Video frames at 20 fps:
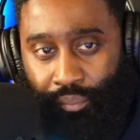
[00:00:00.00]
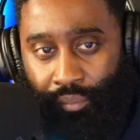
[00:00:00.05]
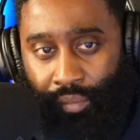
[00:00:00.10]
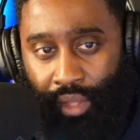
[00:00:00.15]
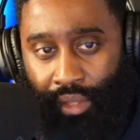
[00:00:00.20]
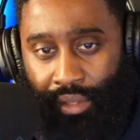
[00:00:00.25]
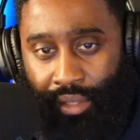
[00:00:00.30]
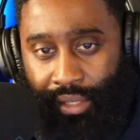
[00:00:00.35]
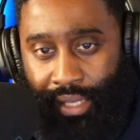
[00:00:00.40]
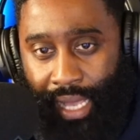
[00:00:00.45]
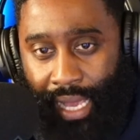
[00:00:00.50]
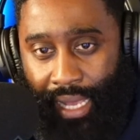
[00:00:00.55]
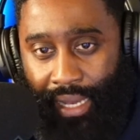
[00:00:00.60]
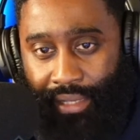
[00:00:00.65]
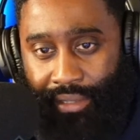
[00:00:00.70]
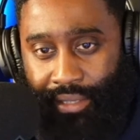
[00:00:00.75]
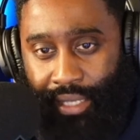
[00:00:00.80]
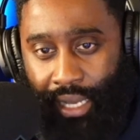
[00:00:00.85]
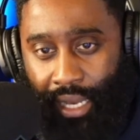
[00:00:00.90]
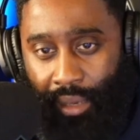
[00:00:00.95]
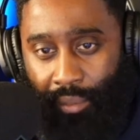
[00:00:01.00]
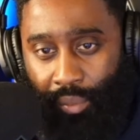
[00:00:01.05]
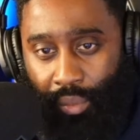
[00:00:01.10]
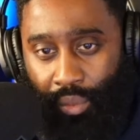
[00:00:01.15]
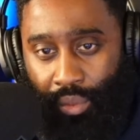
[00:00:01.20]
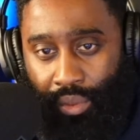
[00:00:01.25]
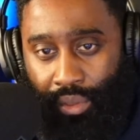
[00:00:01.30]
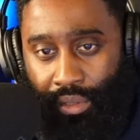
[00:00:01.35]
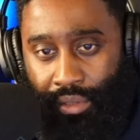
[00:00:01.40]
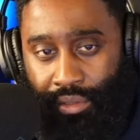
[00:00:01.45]
the Dallas
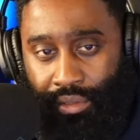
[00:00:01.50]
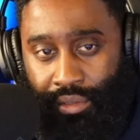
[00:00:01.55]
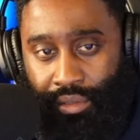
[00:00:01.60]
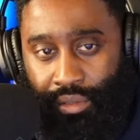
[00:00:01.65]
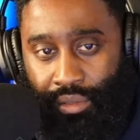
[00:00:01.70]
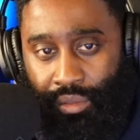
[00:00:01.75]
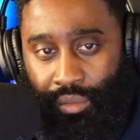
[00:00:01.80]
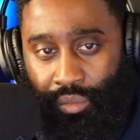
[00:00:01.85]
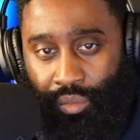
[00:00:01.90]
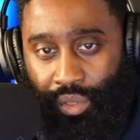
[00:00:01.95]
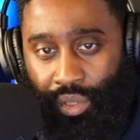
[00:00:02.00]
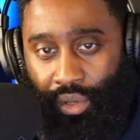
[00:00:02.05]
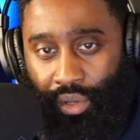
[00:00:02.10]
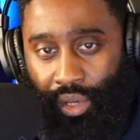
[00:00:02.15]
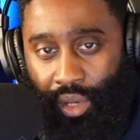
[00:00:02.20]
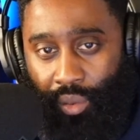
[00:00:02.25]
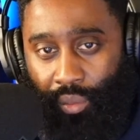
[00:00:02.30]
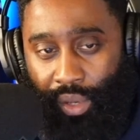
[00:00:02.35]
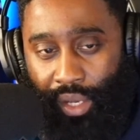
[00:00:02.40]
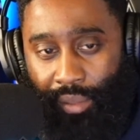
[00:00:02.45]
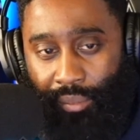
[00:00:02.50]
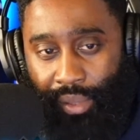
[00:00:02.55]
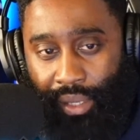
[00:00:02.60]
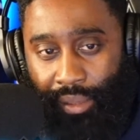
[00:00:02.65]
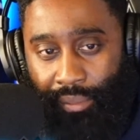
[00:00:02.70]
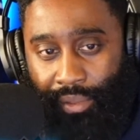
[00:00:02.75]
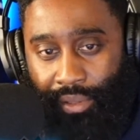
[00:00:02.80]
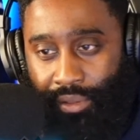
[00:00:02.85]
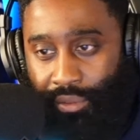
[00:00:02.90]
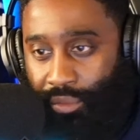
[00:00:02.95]
Cowboys. We on our way,
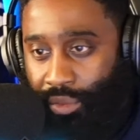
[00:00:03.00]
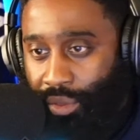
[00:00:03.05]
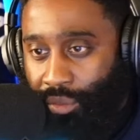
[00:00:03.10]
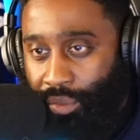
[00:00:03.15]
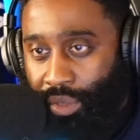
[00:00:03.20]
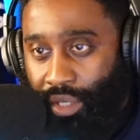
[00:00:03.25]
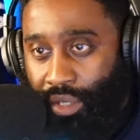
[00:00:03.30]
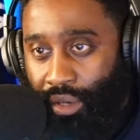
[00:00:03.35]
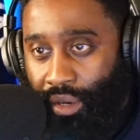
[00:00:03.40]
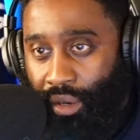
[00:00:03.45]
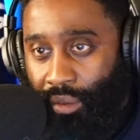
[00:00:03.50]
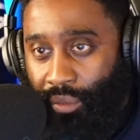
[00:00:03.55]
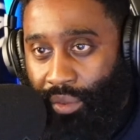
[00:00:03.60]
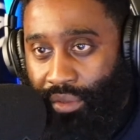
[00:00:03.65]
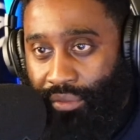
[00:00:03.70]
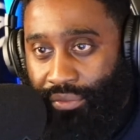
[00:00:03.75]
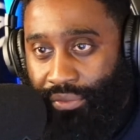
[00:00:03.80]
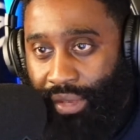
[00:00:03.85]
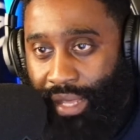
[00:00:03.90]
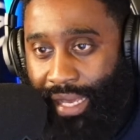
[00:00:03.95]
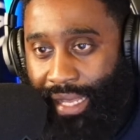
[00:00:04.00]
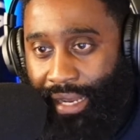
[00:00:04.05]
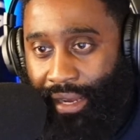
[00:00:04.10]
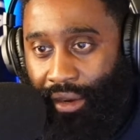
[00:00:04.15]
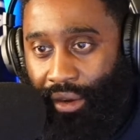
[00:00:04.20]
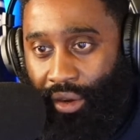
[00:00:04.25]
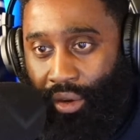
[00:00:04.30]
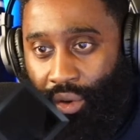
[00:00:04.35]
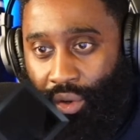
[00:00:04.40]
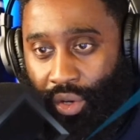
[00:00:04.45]
baby. We we are we flat
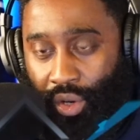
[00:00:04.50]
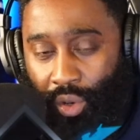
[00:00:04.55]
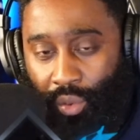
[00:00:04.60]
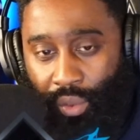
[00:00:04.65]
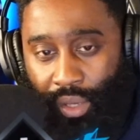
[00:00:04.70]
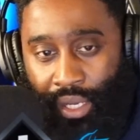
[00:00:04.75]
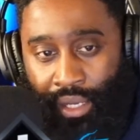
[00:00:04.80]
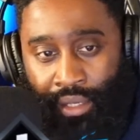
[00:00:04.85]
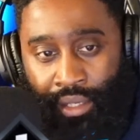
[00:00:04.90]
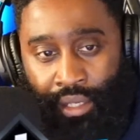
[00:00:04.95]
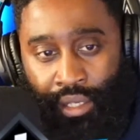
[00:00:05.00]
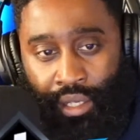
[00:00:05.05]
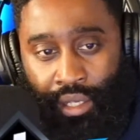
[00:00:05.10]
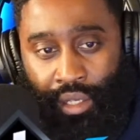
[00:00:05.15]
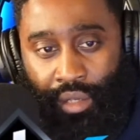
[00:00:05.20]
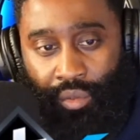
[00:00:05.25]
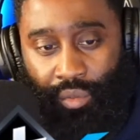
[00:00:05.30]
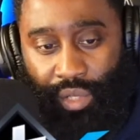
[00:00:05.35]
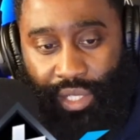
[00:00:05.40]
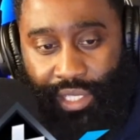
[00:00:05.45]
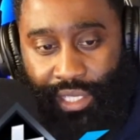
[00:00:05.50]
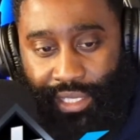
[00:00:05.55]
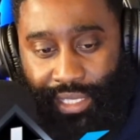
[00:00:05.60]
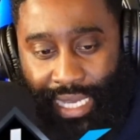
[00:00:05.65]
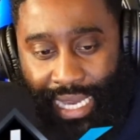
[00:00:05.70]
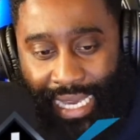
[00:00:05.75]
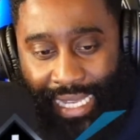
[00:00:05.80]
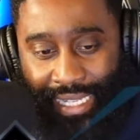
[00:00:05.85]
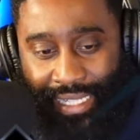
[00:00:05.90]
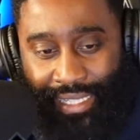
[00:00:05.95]
out on our way we just
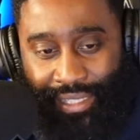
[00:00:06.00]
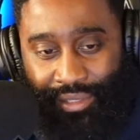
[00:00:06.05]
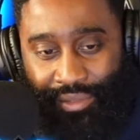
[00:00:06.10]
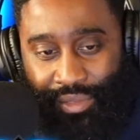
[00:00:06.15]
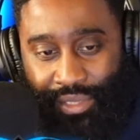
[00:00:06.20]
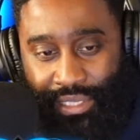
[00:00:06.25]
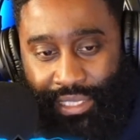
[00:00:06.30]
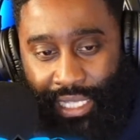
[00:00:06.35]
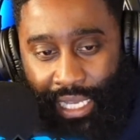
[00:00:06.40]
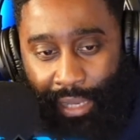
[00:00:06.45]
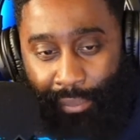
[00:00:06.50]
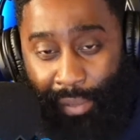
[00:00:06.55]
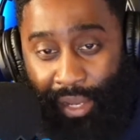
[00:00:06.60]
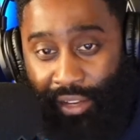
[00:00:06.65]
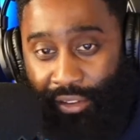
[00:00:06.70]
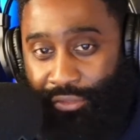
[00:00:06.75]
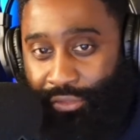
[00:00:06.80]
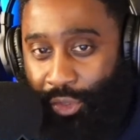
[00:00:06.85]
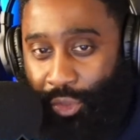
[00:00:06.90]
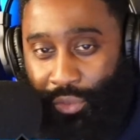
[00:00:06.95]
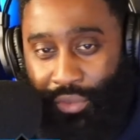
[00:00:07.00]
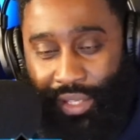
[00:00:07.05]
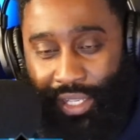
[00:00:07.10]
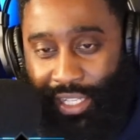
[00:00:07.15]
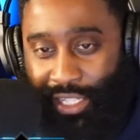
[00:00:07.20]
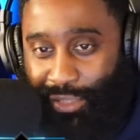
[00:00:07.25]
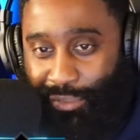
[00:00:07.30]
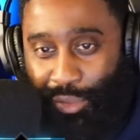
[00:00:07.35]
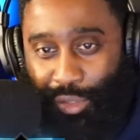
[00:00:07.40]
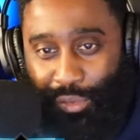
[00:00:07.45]
gotta we just gotta make a few
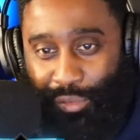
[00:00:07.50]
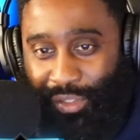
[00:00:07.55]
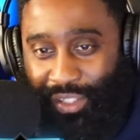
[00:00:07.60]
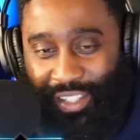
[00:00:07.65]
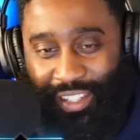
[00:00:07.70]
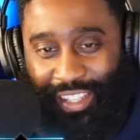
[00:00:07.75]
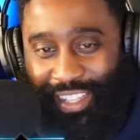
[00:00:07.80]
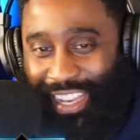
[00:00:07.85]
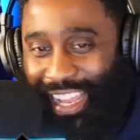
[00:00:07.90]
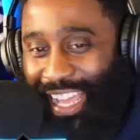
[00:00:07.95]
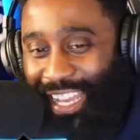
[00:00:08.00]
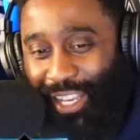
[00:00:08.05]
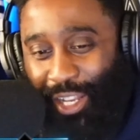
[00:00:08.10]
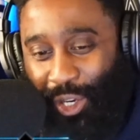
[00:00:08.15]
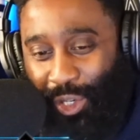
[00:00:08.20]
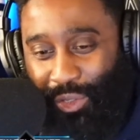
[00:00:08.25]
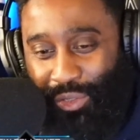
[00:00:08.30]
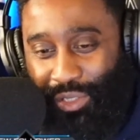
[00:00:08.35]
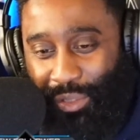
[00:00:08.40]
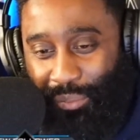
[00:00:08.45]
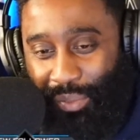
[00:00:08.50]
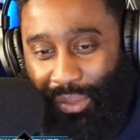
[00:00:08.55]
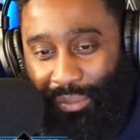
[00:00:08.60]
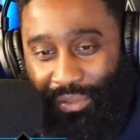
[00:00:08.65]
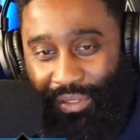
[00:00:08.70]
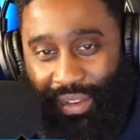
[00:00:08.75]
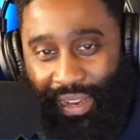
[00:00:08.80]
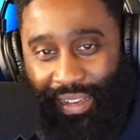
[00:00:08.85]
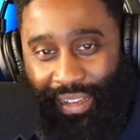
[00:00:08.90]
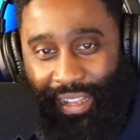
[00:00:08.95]
things moving. And I know some people's
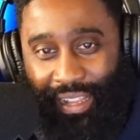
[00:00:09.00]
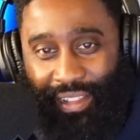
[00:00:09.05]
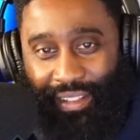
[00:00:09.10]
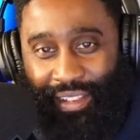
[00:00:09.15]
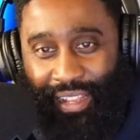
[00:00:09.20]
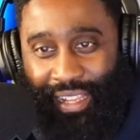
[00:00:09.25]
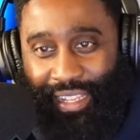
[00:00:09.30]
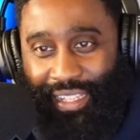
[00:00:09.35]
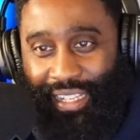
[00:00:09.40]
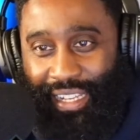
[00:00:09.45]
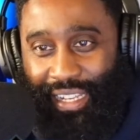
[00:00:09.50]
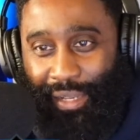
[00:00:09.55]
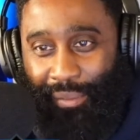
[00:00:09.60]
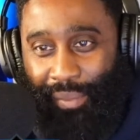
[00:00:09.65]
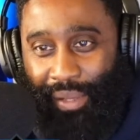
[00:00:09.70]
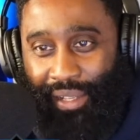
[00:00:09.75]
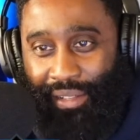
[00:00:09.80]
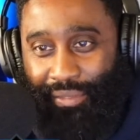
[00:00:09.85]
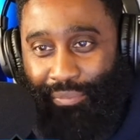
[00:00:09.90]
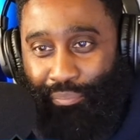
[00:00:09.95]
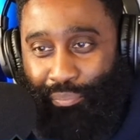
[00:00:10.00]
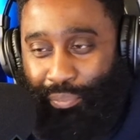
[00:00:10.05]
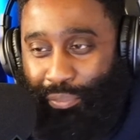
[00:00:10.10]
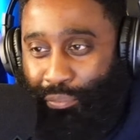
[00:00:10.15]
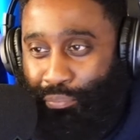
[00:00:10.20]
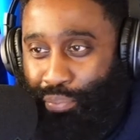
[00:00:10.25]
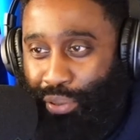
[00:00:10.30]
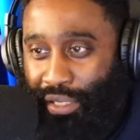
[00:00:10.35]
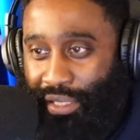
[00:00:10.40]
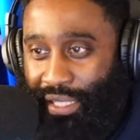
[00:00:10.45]
right now like, hey man,
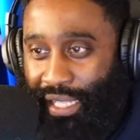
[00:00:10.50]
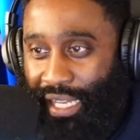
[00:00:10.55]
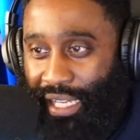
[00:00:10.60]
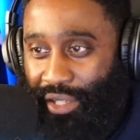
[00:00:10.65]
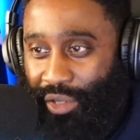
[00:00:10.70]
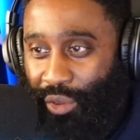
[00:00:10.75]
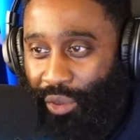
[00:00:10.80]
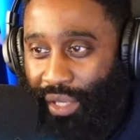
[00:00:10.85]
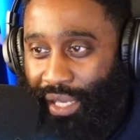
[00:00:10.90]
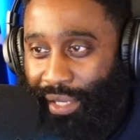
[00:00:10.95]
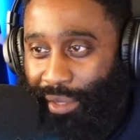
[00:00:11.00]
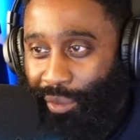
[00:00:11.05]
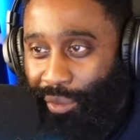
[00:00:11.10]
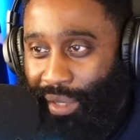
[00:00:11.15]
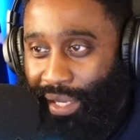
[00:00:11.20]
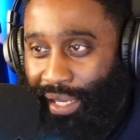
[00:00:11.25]
put that Kool Aid away,